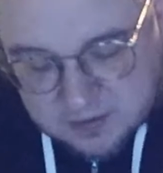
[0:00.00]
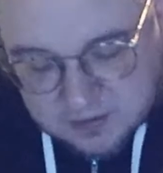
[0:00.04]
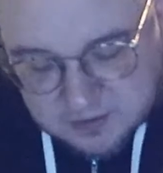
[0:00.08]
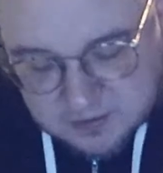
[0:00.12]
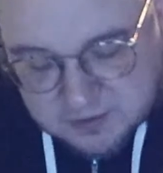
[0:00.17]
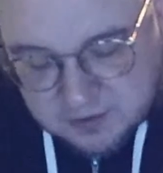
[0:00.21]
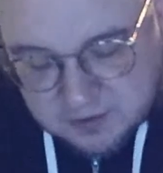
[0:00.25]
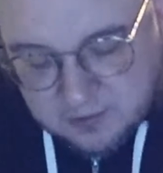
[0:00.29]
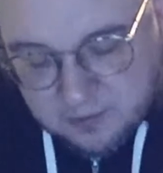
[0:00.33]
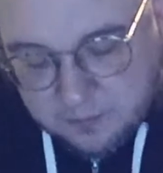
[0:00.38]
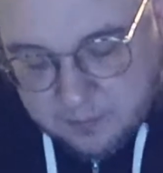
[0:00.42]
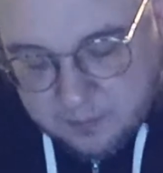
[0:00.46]

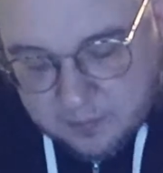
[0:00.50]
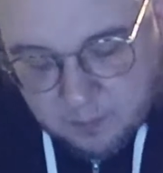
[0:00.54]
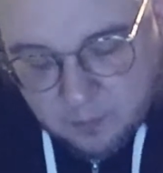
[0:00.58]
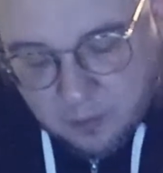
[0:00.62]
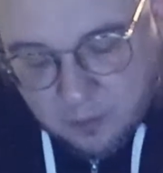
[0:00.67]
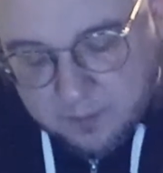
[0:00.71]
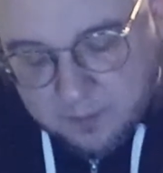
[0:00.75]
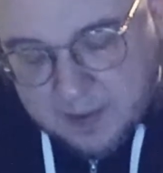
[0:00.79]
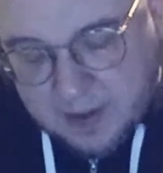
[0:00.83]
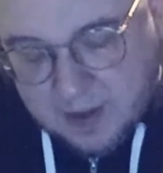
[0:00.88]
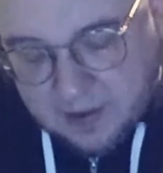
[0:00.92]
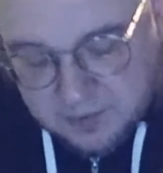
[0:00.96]
there's a little bit
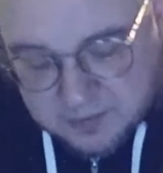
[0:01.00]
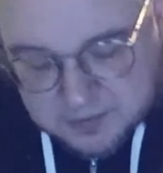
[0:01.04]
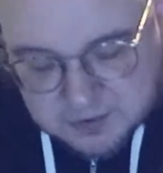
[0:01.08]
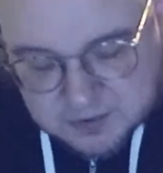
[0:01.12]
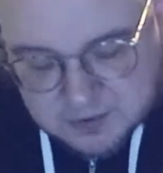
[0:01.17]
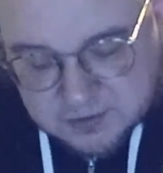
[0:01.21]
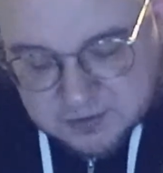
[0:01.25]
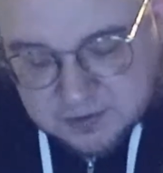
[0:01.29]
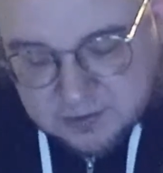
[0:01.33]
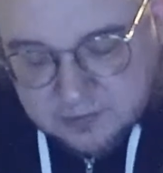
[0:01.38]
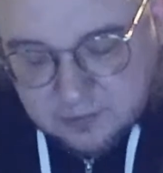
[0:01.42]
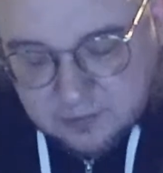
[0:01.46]
more balance.
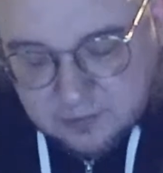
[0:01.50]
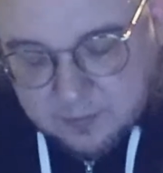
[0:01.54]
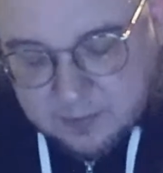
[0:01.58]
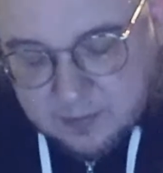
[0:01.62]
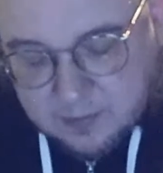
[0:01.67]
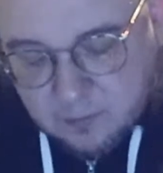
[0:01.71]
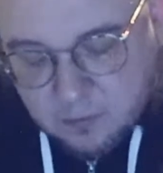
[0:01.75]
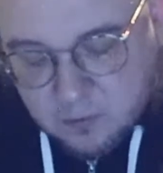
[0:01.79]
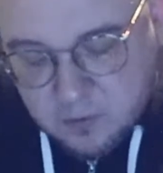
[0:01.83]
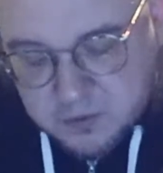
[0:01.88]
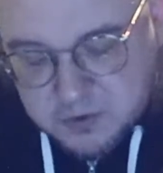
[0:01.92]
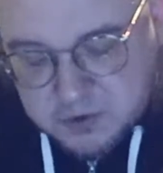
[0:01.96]
There's a little
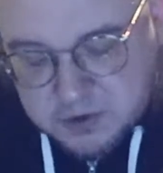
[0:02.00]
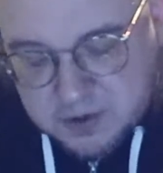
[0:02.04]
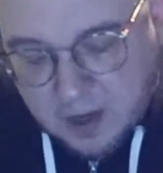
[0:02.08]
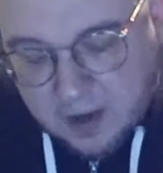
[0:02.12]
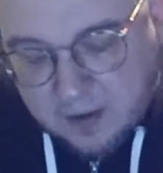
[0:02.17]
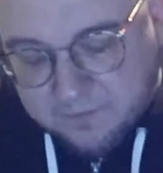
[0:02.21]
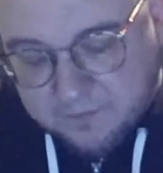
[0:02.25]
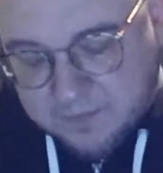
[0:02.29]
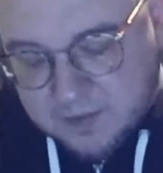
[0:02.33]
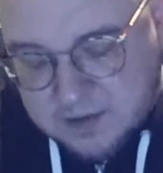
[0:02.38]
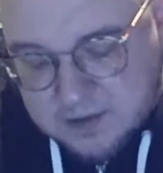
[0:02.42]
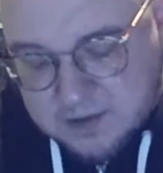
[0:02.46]
bit more
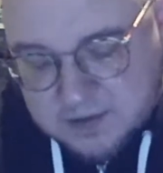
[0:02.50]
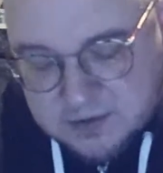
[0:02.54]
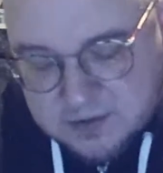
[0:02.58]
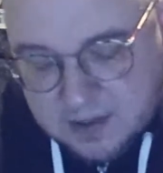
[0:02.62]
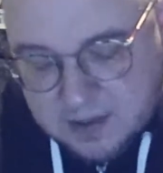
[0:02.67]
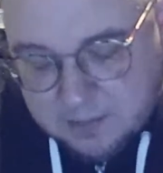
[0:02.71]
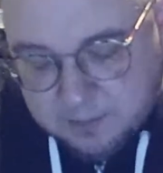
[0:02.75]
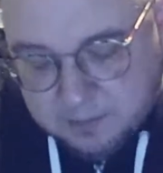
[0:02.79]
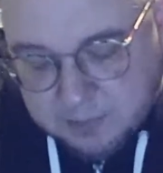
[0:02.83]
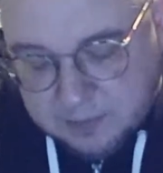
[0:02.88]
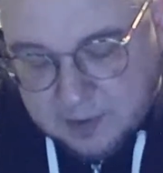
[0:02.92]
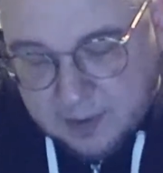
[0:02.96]
softness
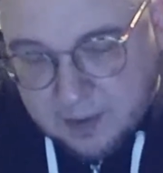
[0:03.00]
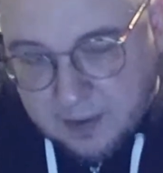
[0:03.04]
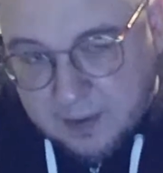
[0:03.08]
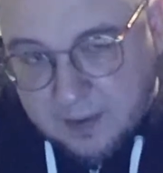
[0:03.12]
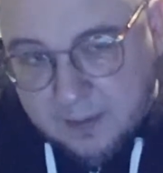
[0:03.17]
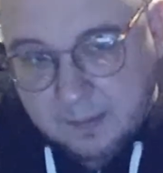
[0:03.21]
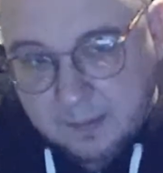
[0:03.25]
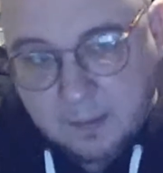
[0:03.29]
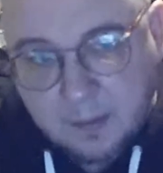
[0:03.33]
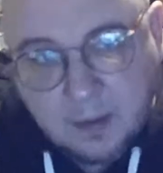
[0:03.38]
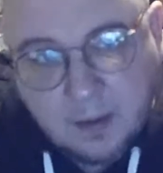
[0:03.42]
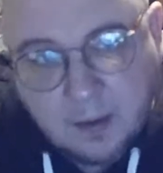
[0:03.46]
at
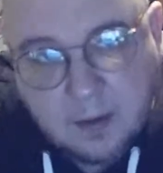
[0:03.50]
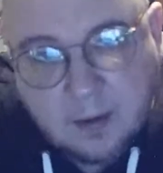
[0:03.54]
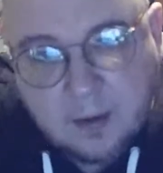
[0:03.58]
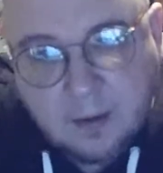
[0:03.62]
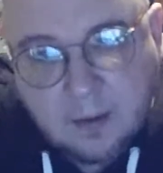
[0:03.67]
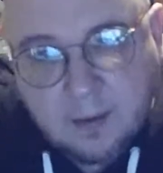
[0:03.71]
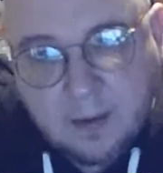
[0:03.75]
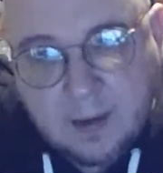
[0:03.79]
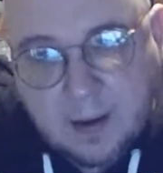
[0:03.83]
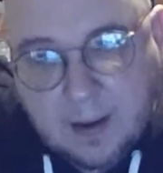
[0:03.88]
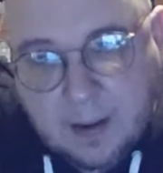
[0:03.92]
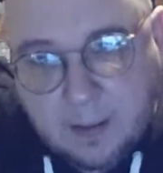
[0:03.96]
play.
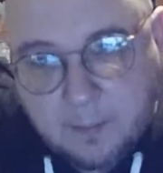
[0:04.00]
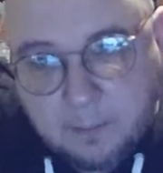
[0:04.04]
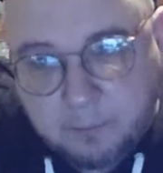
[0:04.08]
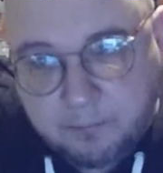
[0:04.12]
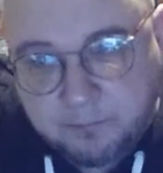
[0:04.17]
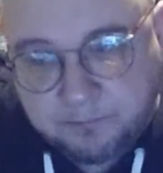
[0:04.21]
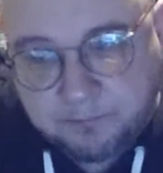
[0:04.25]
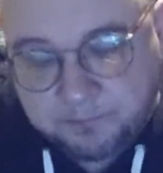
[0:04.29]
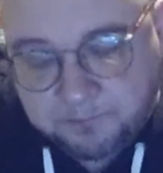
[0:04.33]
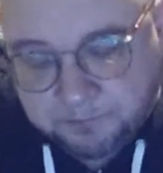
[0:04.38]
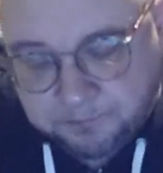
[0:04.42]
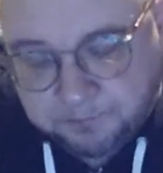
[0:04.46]

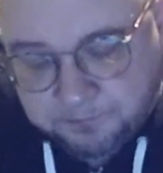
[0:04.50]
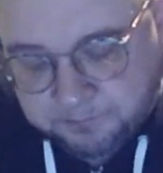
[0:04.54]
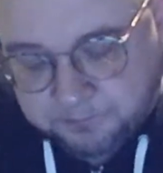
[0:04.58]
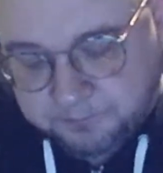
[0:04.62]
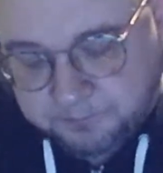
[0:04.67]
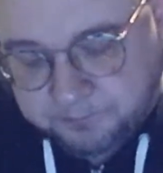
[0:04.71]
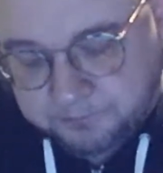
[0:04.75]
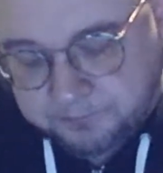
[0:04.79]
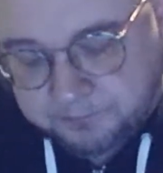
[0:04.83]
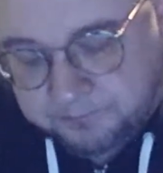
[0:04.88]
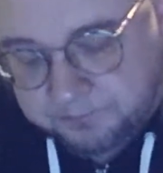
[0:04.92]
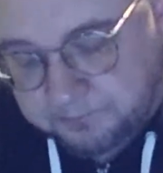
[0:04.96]
Um,
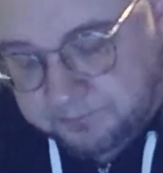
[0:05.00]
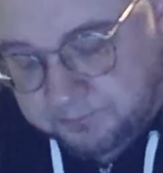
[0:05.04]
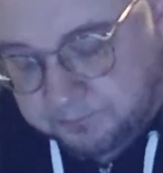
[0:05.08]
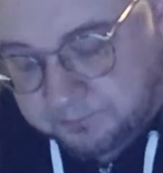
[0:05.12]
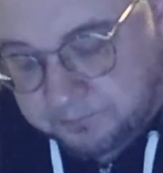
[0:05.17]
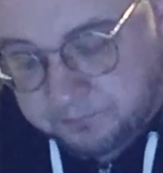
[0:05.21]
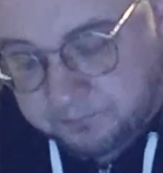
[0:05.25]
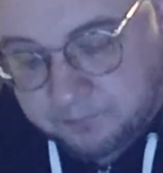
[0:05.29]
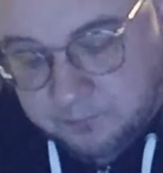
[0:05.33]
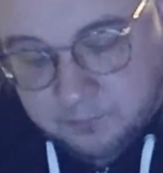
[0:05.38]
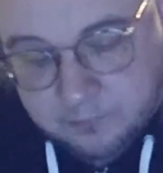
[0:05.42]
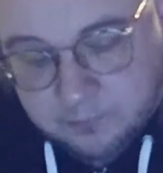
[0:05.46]

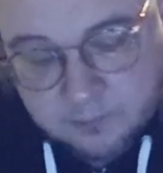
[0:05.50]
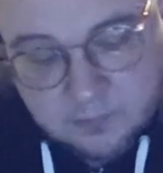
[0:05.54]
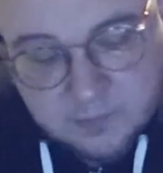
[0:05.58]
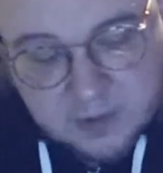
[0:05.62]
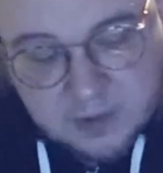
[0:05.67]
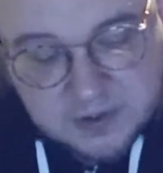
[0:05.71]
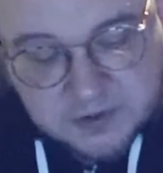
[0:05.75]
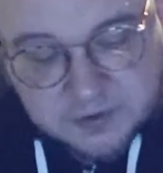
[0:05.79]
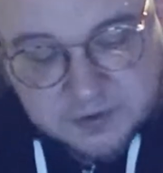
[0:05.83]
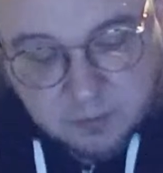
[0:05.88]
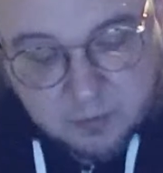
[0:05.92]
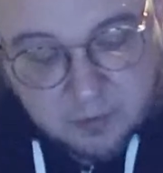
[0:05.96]

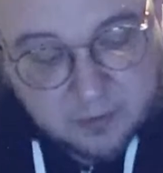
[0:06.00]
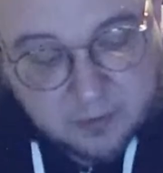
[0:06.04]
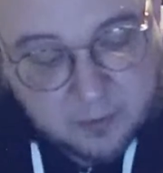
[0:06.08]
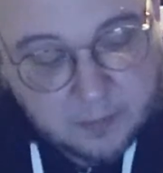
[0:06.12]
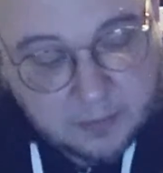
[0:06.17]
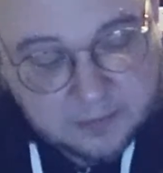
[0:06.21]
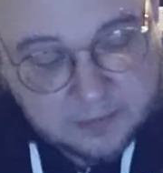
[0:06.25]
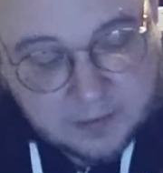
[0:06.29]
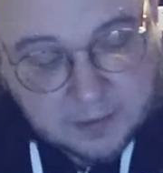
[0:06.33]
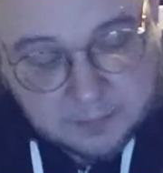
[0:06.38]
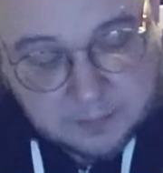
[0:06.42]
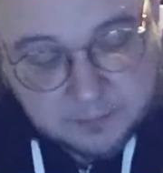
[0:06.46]
it's really
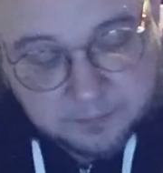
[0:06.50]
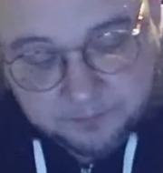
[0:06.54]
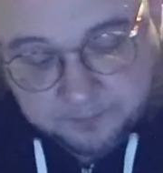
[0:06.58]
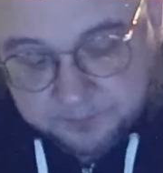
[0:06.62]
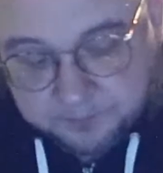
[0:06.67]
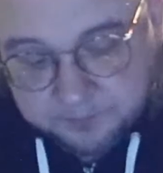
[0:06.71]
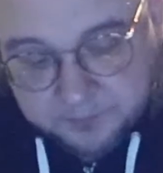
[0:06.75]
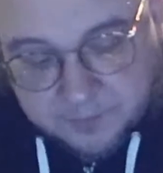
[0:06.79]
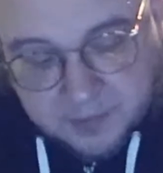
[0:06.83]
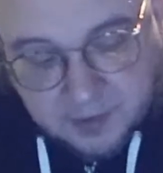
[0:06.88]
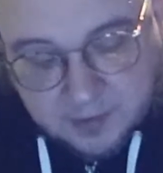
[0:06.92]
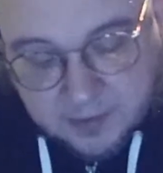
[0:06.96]
well done.
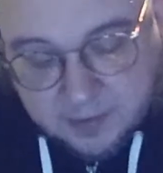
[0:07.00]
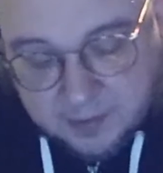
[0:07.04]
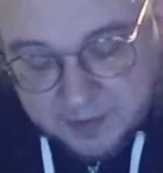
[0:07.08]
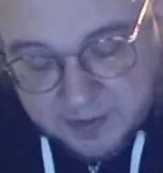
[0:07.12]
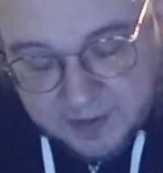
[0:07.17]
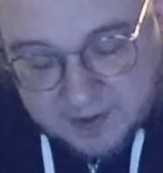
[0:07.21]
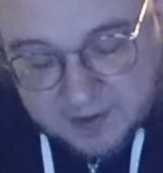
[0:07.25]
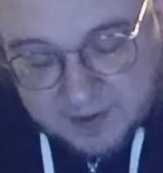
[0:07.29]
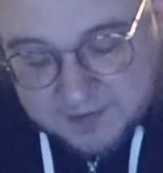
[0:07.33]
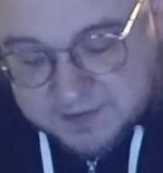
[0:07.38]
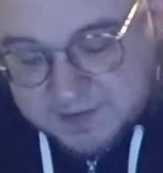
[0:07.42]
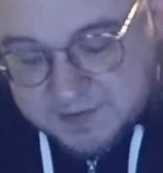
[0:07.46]

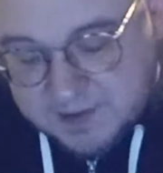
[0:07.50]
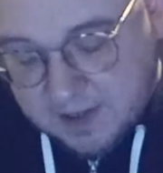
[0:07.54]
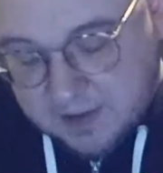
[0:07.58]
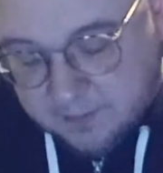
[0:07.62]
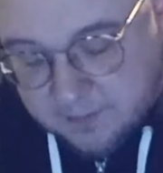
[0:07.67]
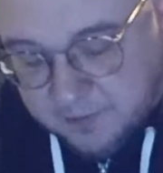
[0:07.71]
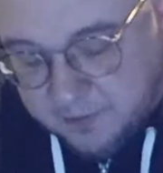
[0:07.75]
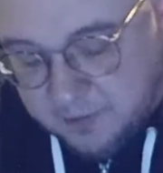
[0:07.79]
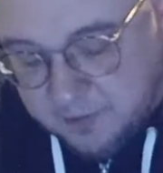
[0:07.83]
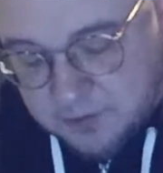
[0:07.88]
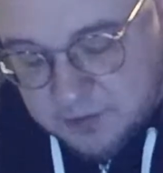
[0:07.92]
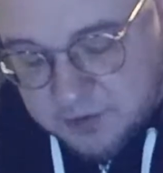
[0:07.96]
Again,
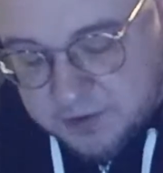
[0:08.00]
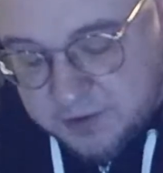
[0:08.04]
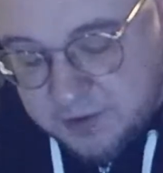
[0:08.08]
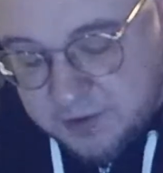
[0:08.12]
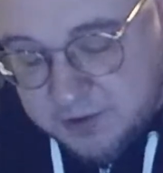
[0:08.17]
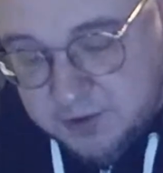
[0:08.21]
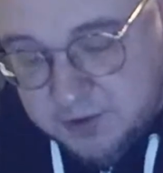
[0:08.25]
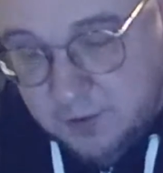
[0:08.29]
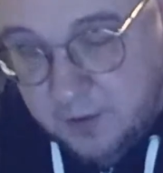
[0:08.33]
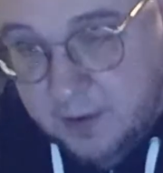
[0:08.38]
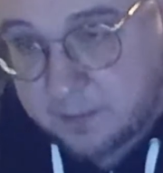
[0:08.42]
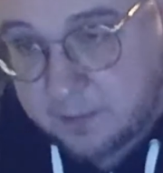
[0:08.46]
Tatamagouche
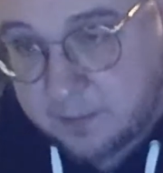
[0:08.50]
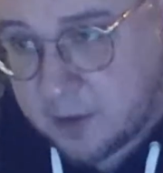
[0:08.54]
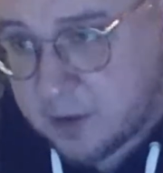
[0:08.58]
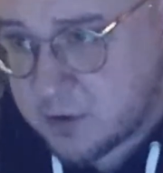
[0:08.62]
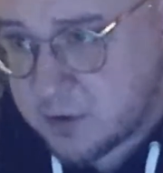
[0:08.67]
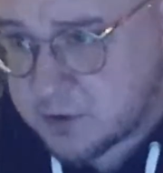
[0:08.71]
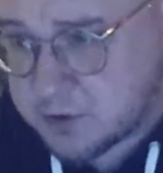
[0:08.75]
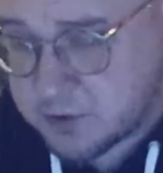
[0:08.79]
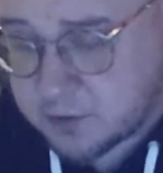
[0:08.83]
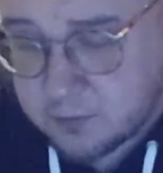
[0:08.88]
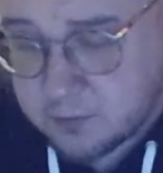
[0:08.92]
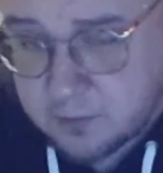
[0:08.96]
does great
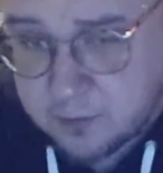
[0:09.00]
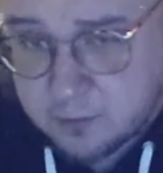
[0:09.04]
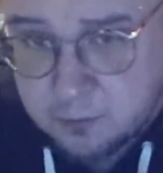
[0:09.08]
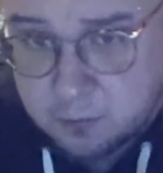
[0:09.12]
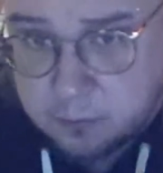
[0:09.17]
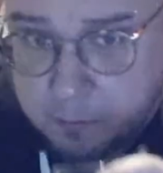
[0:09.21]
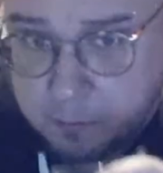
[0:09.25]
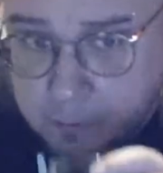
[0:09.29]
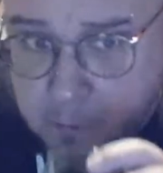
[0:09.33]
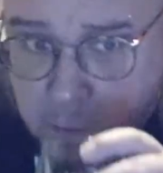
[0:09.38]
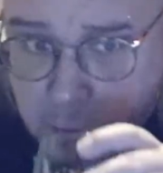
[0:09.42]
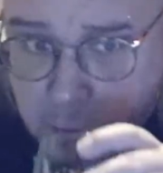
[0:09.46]
beers. Who knew?